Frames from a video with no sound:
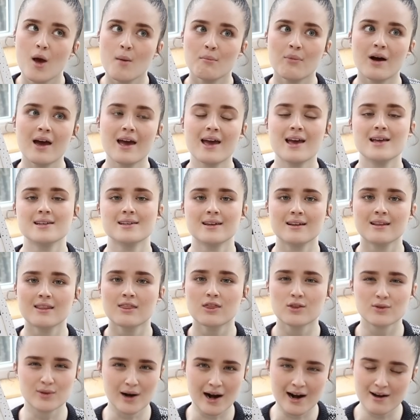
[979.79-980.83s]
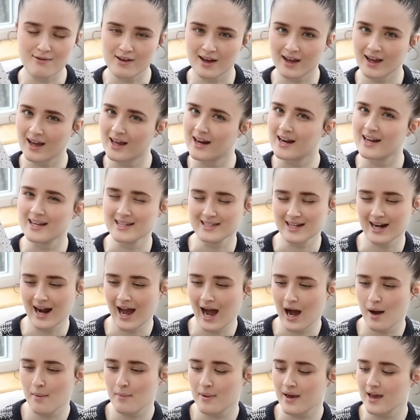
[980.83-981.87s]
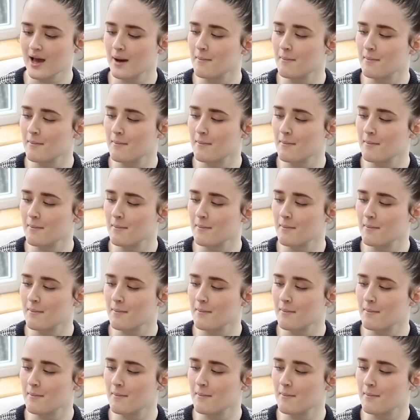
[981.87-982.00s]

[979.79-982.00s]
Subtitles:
but isn't thriving and isn't happy.